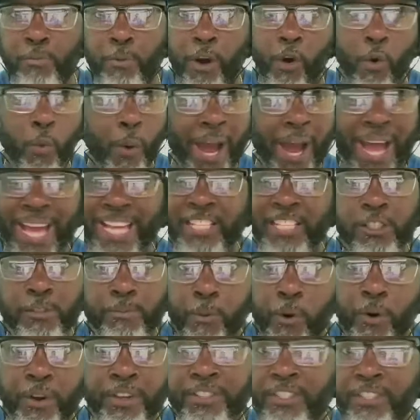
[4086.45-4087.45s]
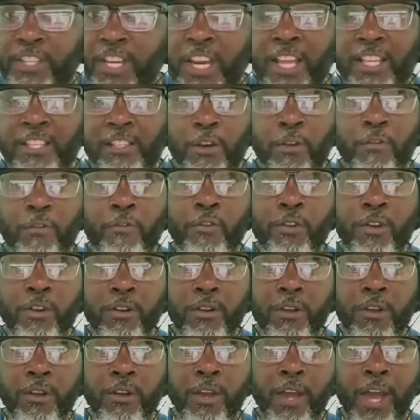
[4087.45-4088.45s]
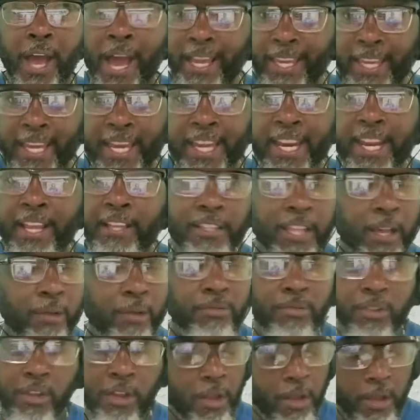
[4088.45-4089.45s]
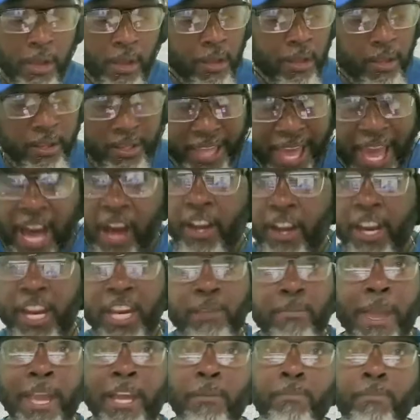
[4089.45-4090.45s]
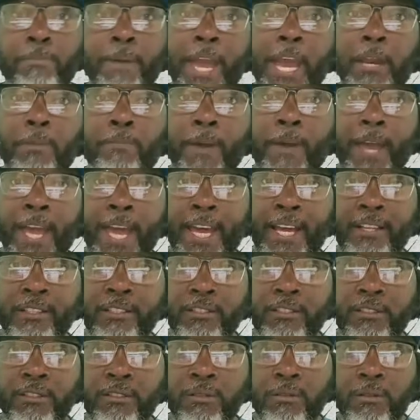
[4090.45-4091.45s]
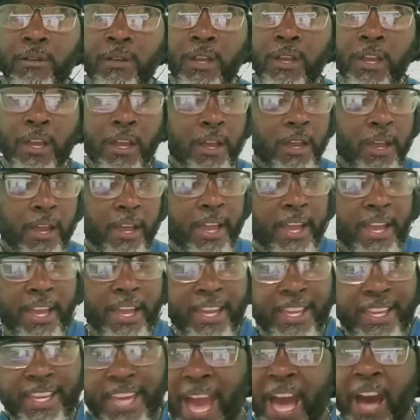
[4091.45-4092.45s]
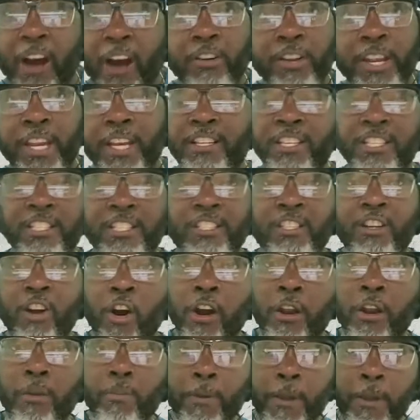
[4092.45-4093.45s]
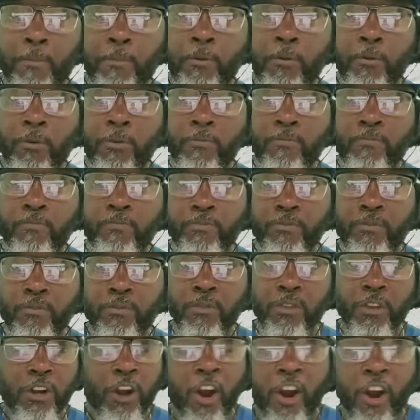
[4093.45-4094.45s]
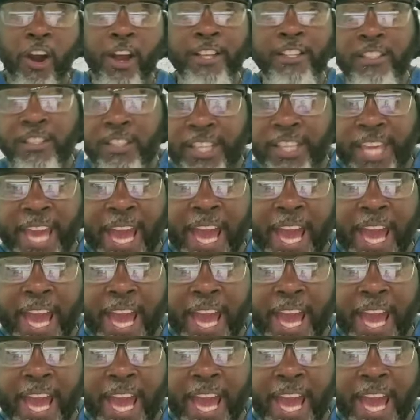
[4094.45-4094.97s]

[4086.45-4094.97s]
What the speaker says: Why is basketball, why is sports any different? I get it. Cal didn't make a bad pass. Cal didn't discard people.